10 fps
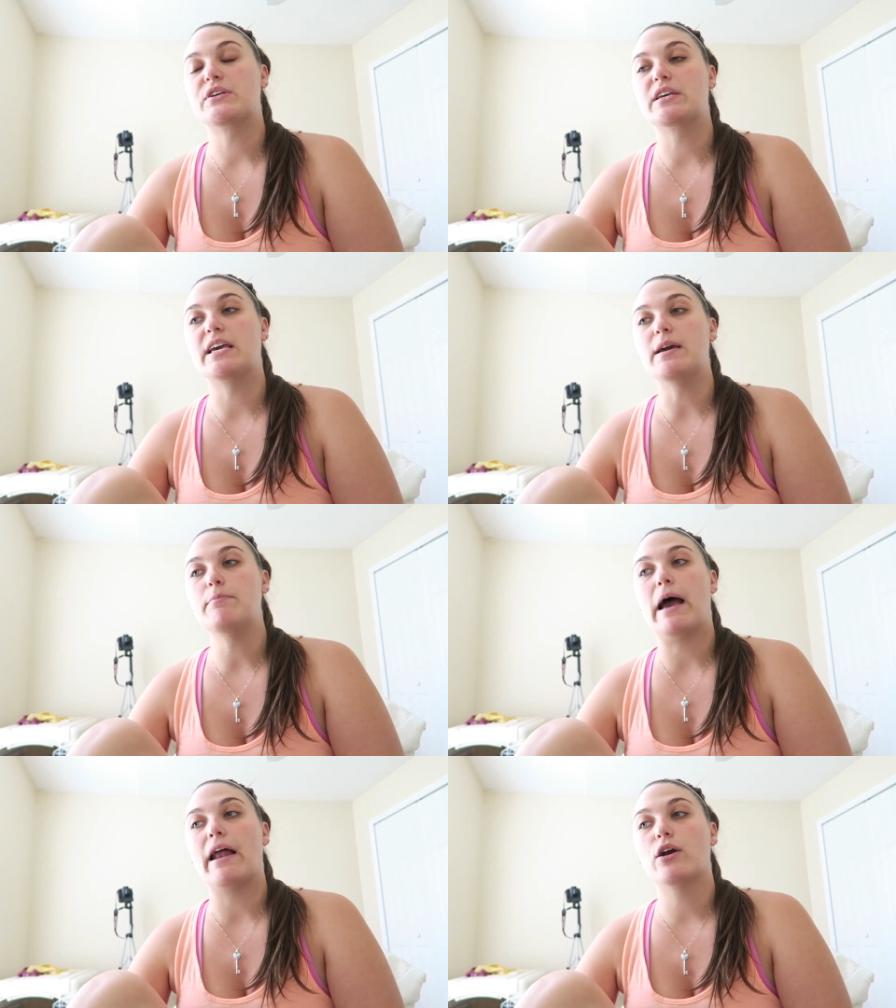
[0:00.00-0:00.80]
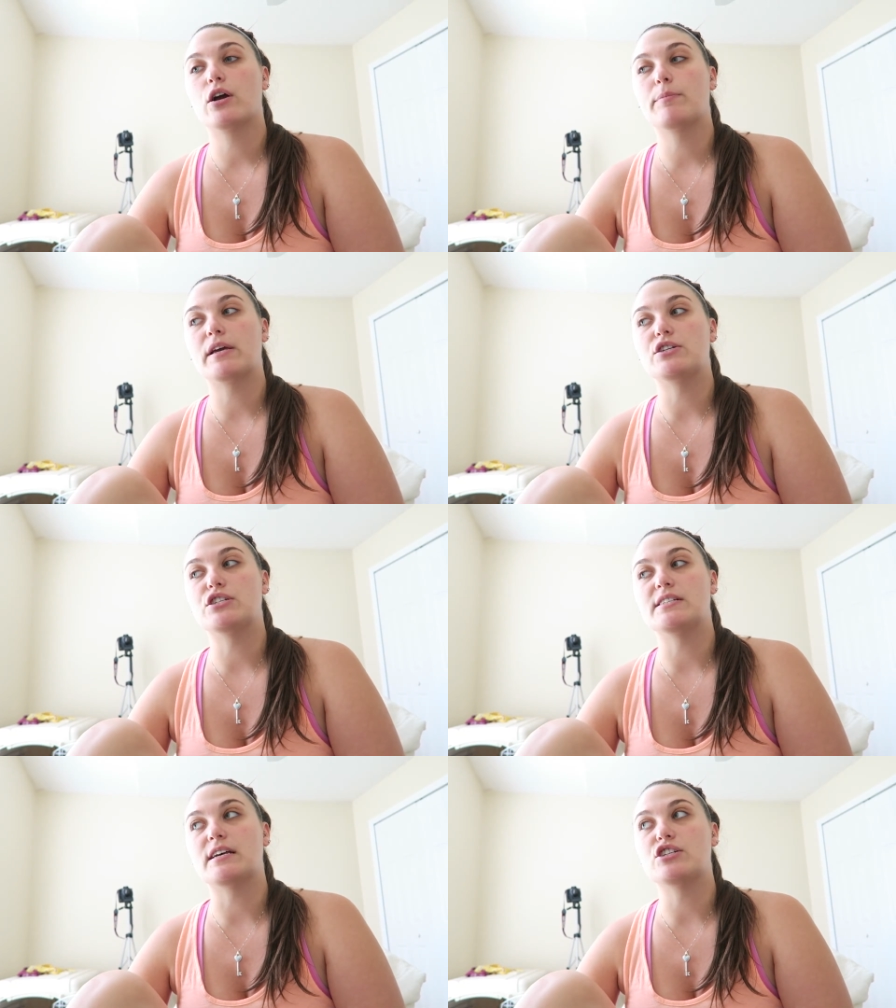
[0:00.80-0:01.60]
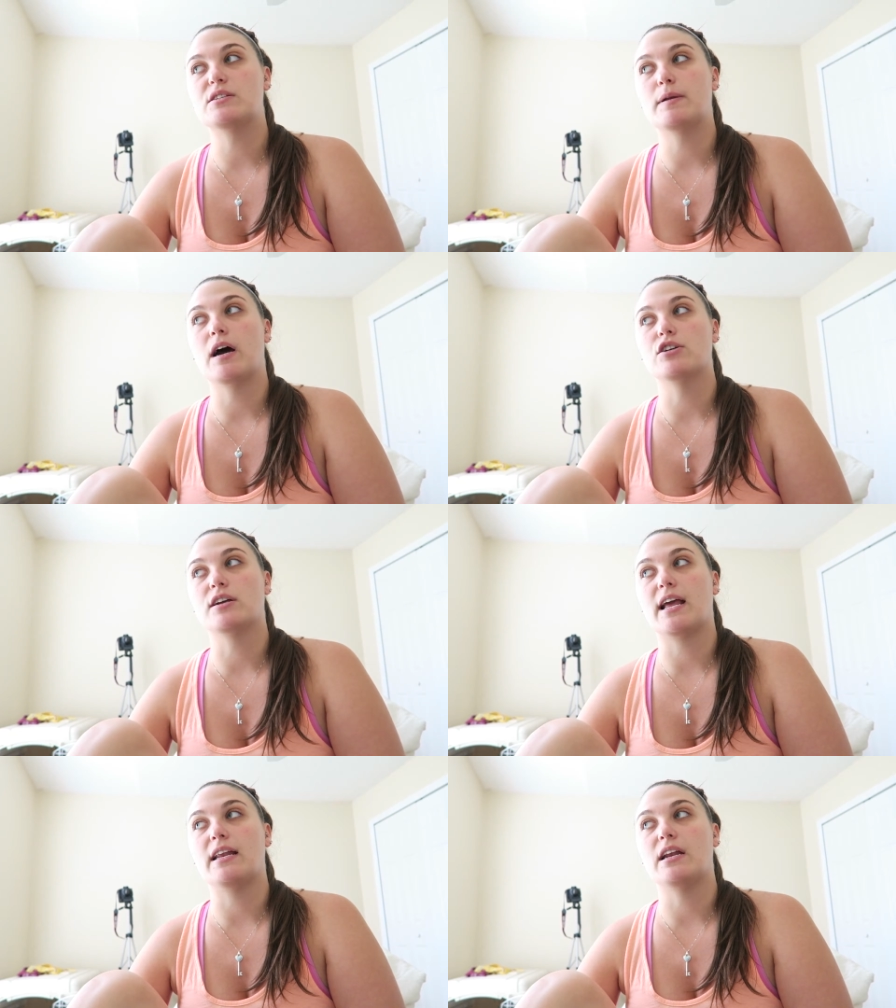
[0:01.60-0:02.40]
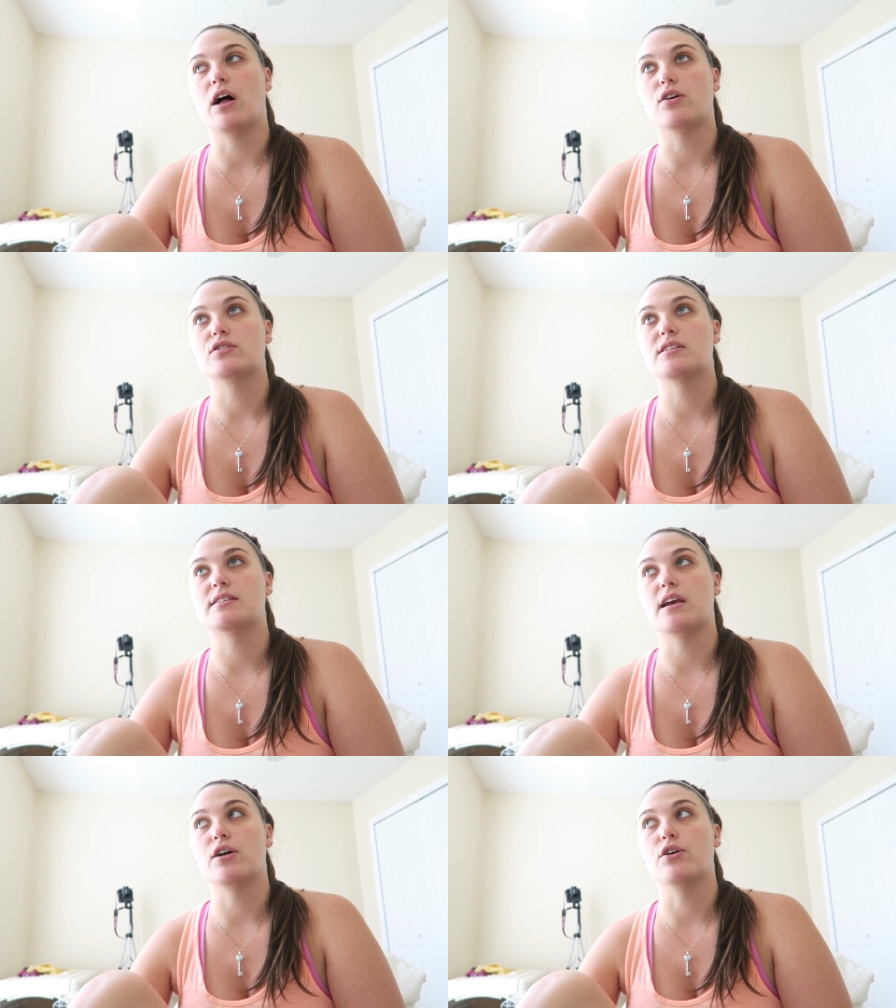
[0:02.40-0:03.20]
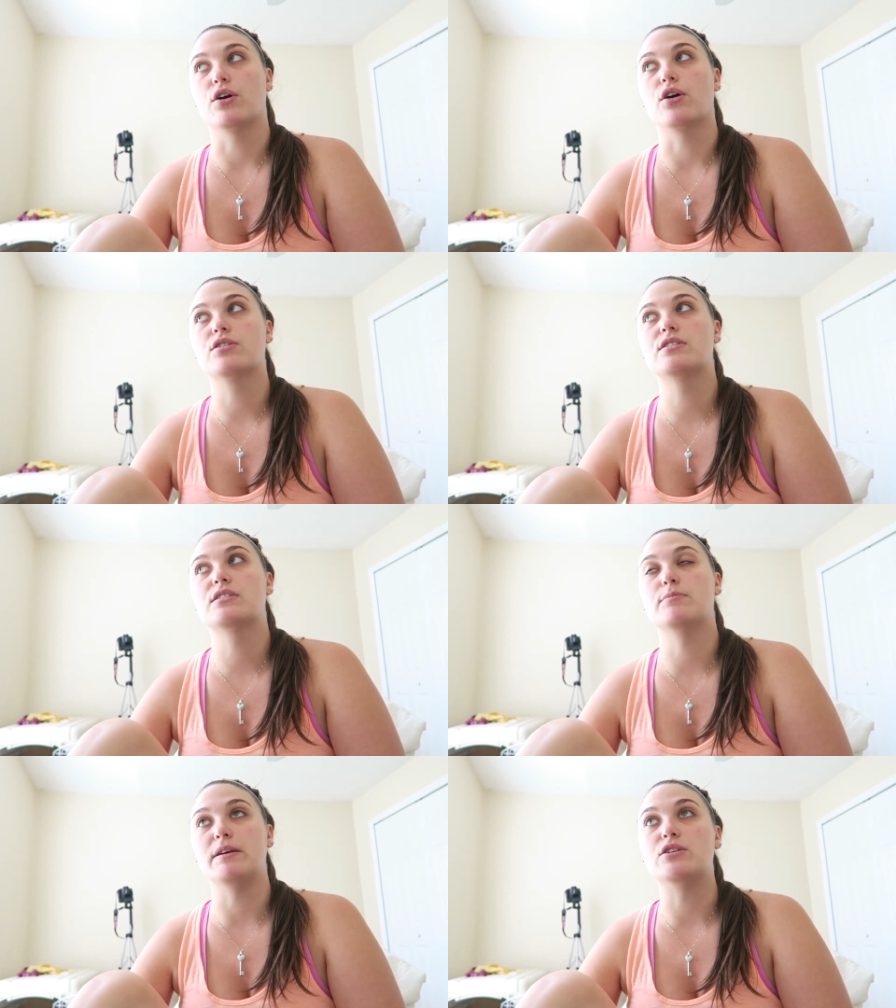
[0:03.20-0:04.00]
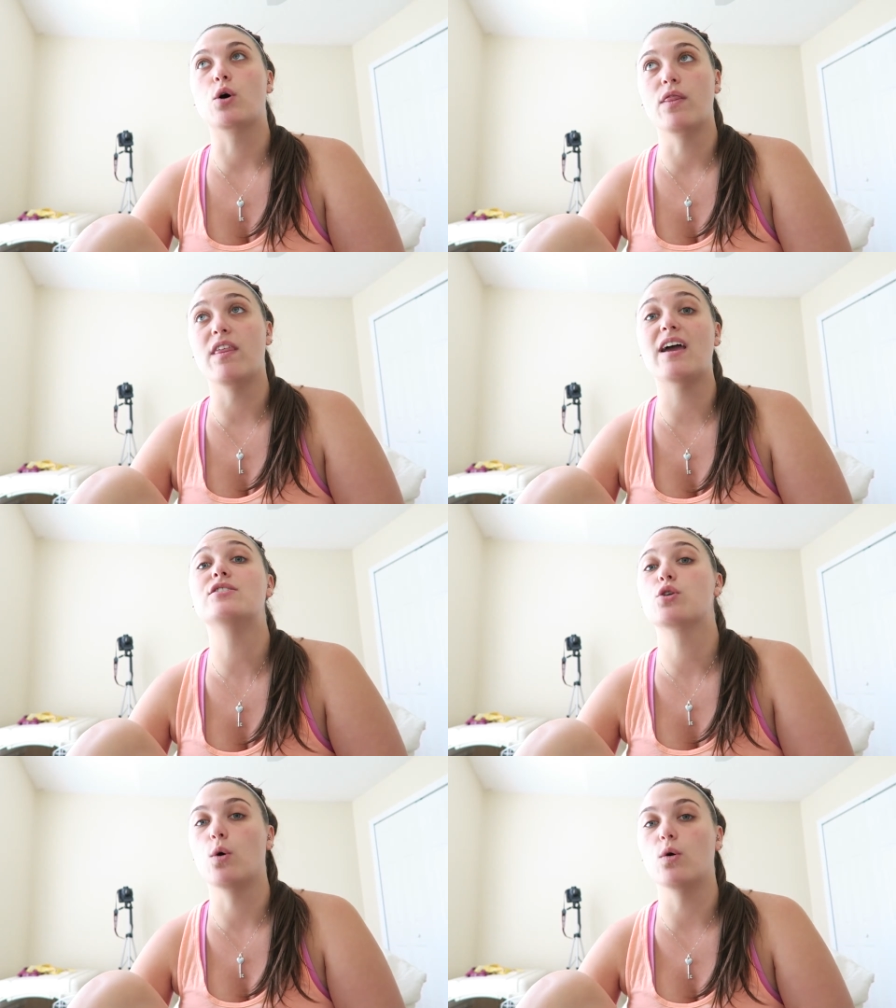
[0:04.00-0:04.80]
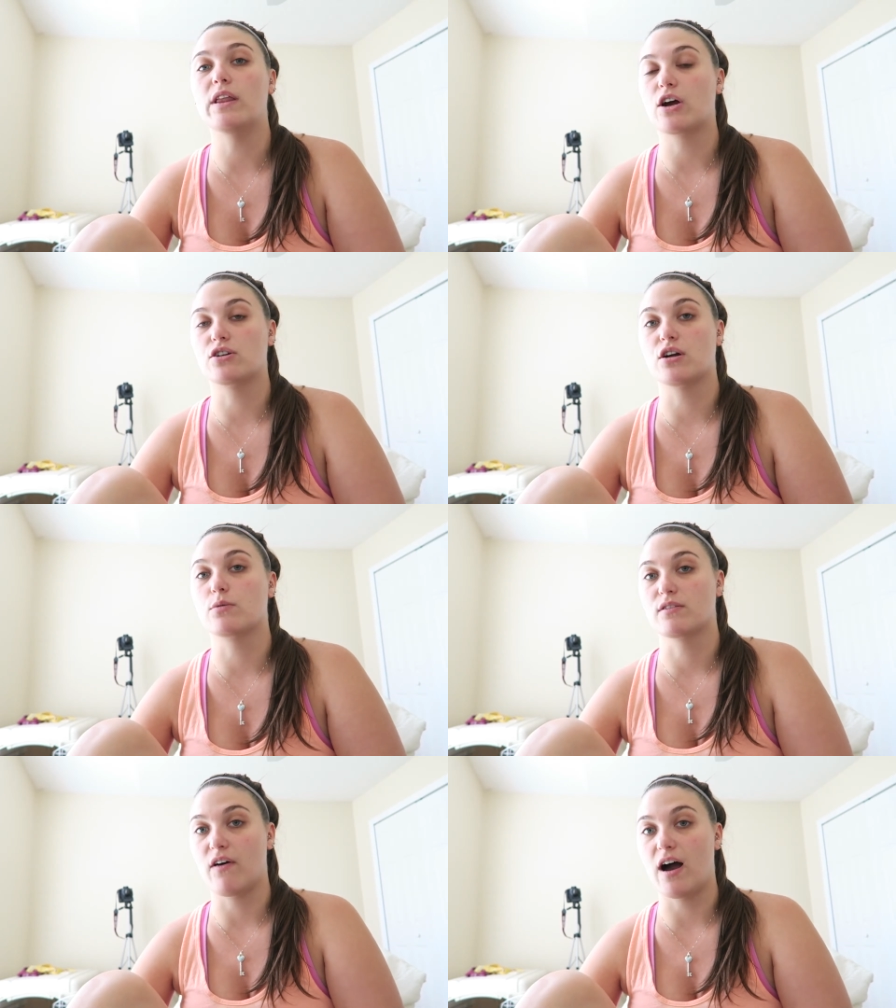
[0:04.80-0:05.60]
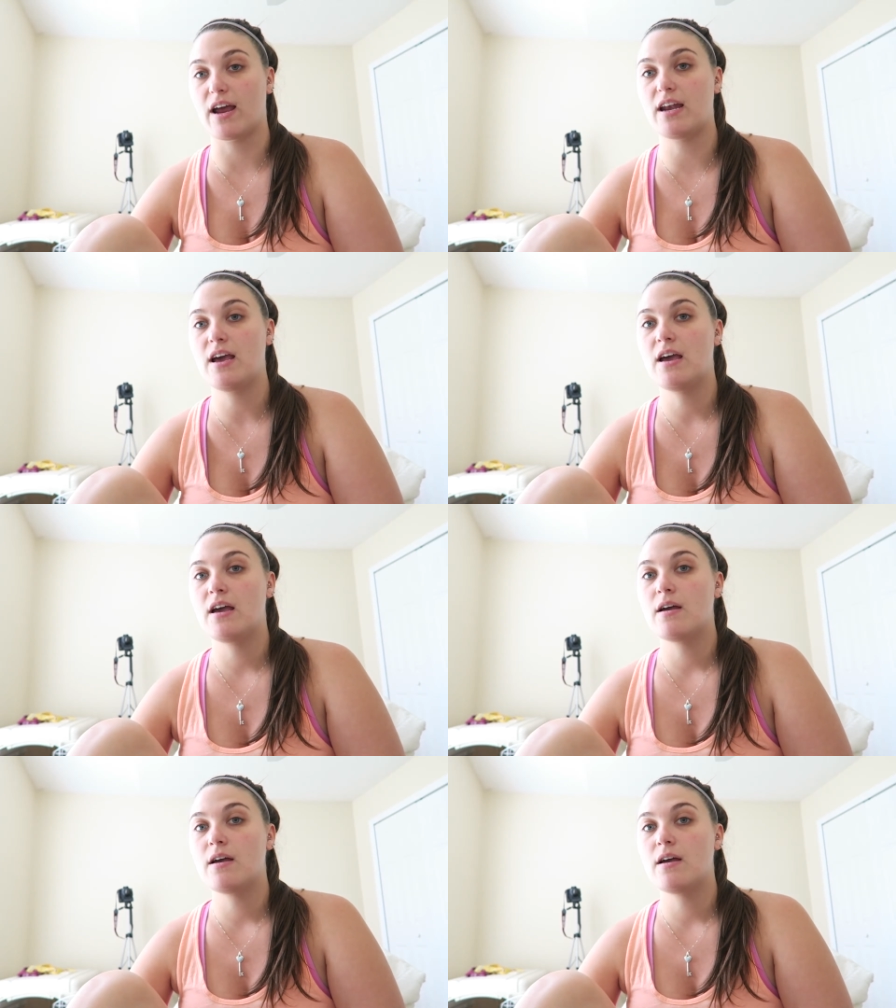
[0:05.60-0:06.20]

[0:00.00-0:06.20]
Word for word: To get mad at her because she said she spent $180 to see a nurse, to be then told that her daughter was fine,